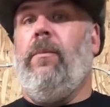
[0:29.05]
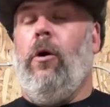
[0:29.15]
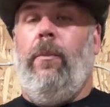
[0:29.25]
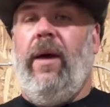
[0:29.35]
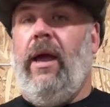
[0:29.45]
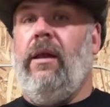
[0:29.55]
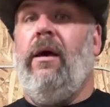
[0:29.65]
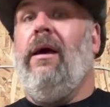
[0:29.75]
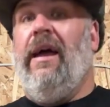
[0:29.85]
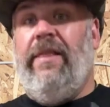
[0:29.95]
propane,
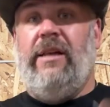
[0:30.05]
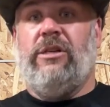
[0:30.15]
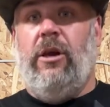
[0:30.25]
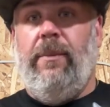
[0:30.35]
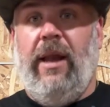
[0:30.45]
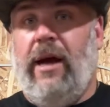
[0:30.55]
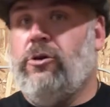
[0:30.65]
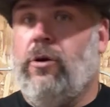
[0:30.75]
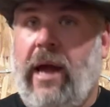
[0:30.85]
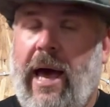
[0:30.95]
and then it's going to be
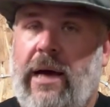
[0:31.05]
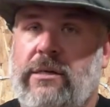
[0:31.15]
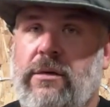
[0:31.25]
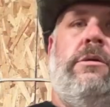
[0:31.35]
natural gas.